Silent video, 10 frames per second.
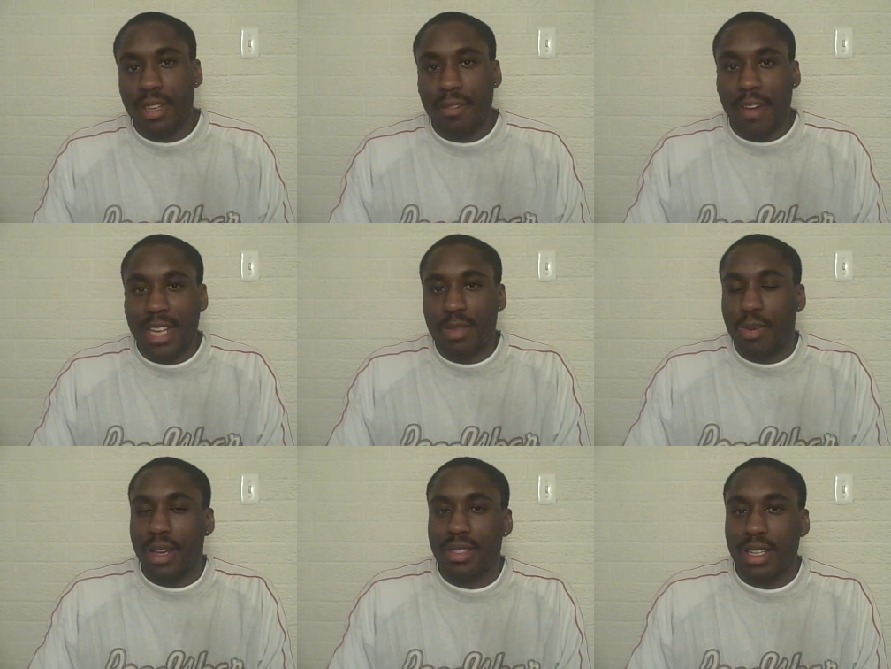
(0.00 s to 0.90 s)
the vice
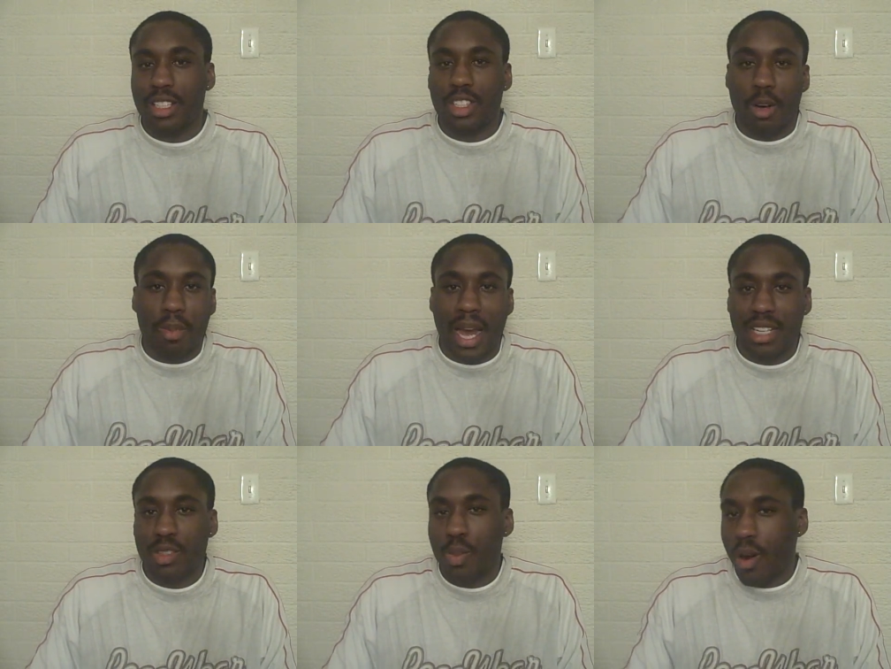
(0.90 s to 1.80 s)
president, Joe
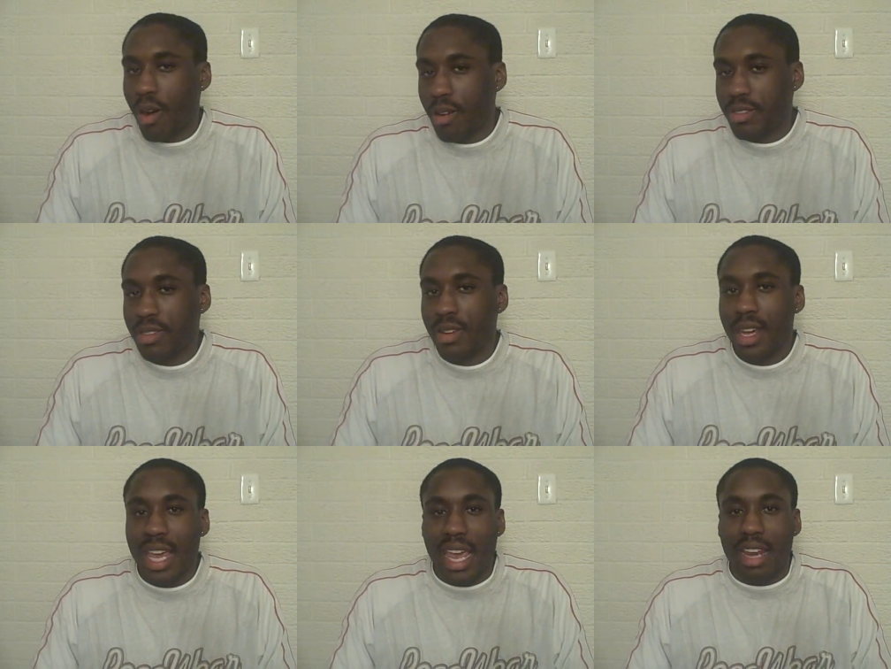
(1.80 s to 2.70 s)
Biden's words.
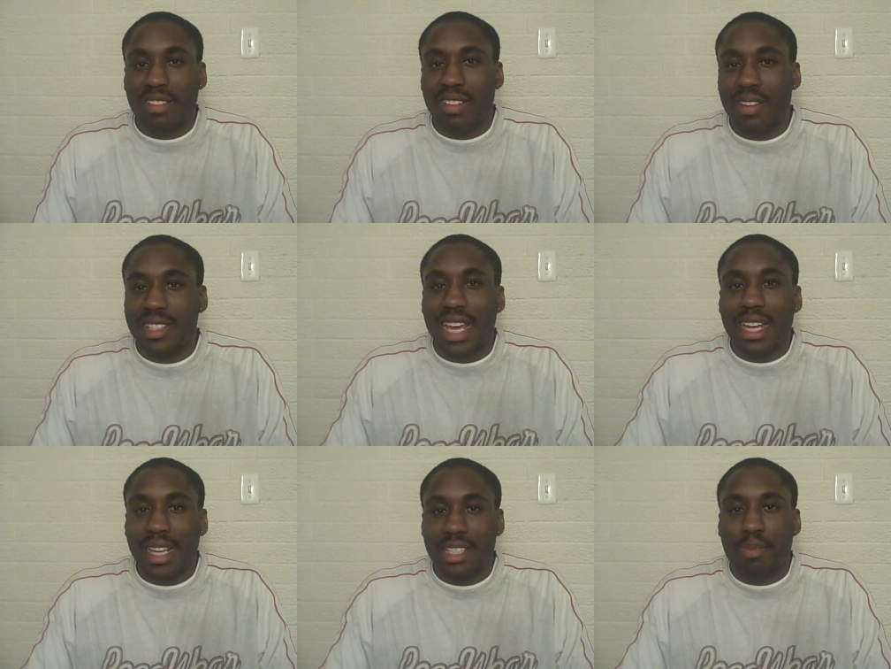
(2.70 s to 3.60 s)
And of course, they
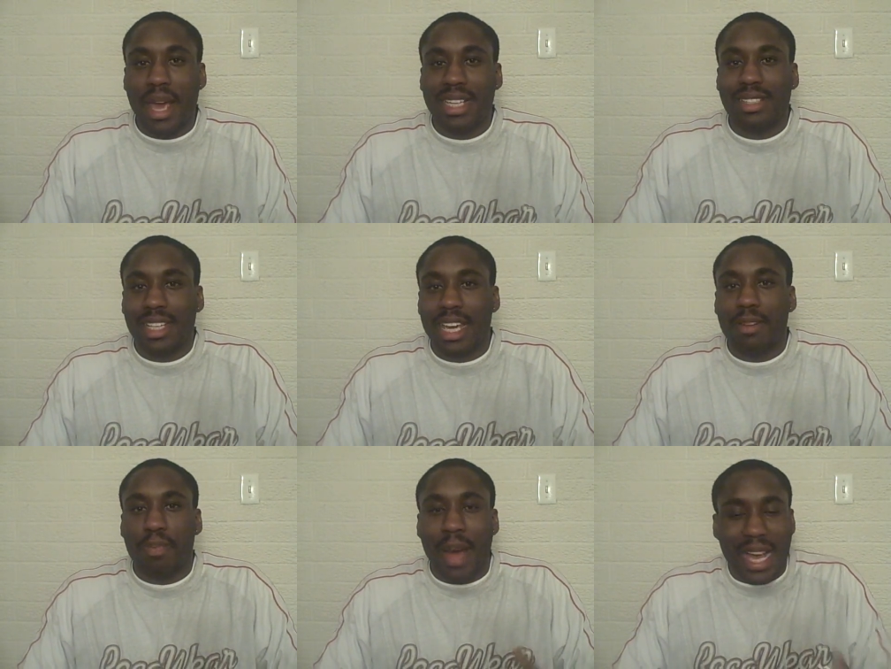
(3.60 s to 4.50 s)
expect to
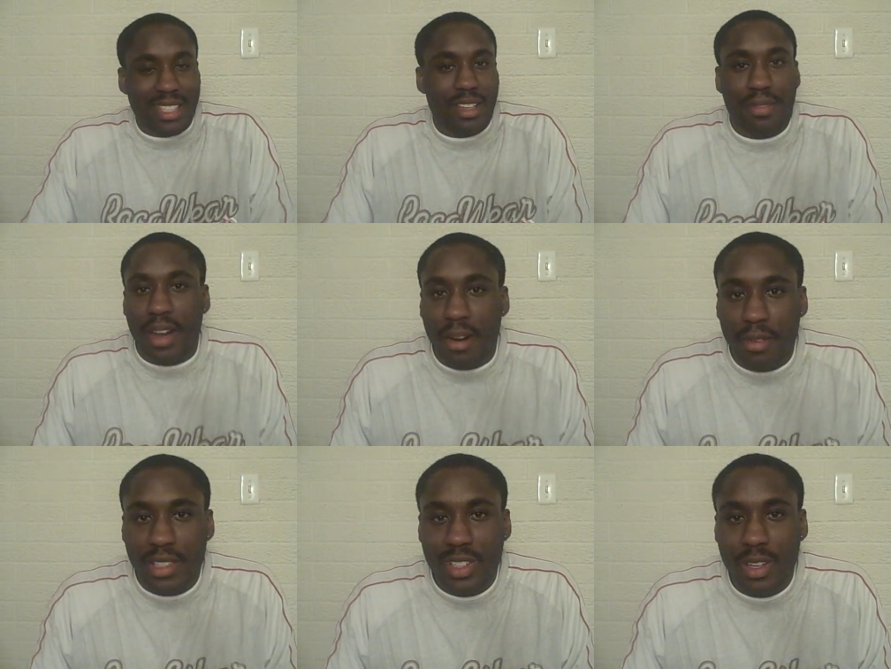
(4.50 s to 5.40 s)
get positive
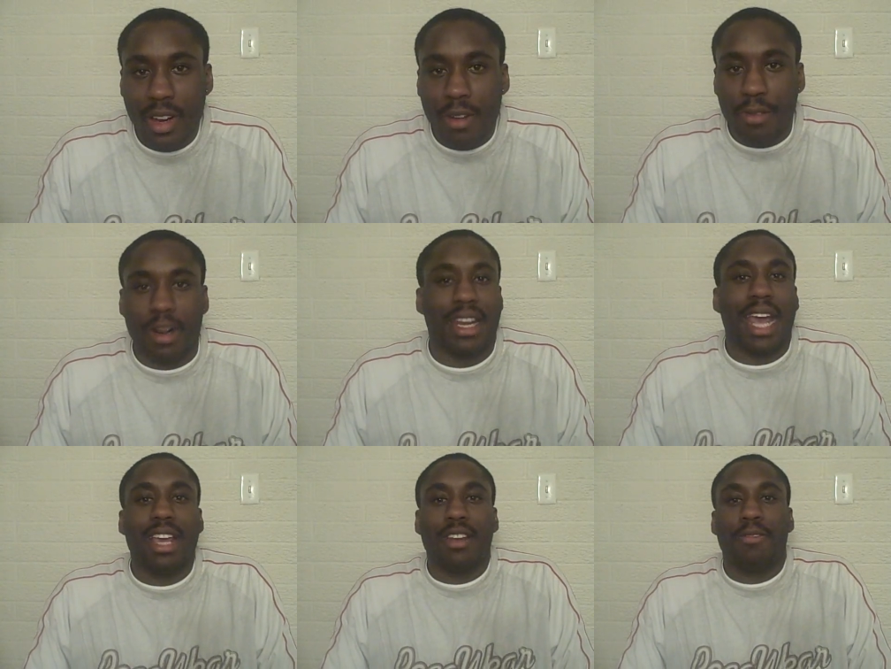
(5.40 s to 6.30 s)
coverage for
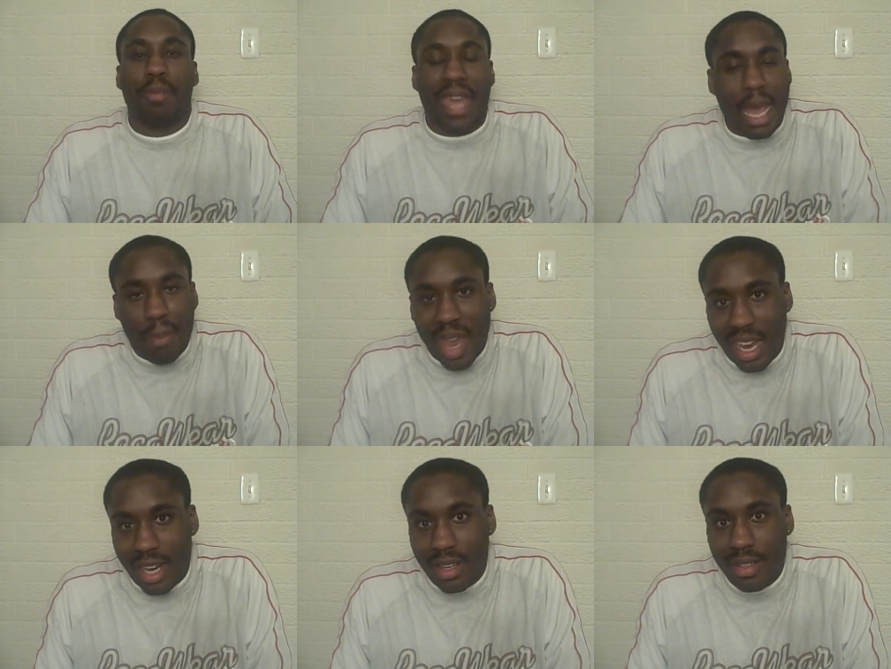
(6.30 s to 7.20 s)
negative
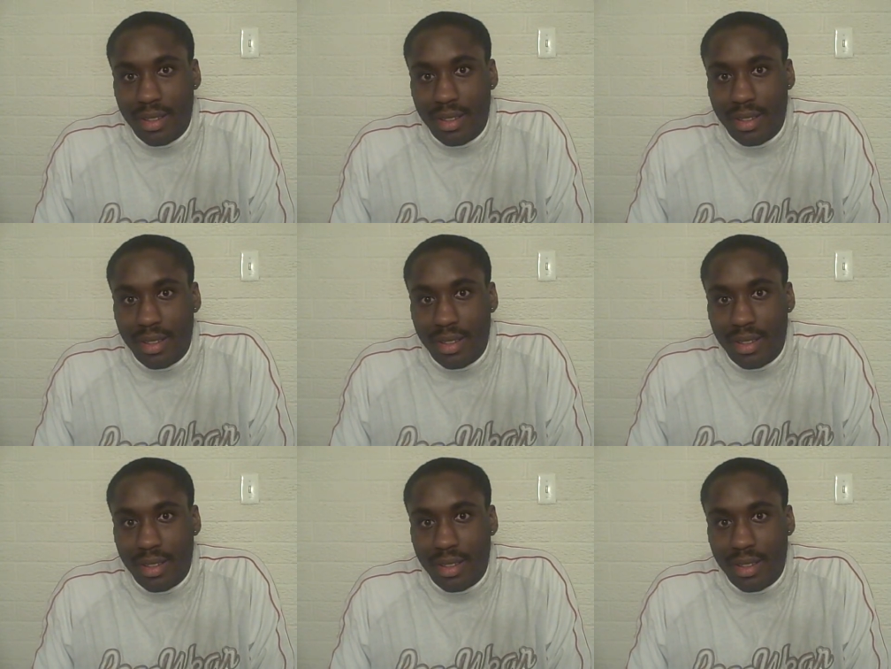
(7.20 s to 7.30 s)
campaigning.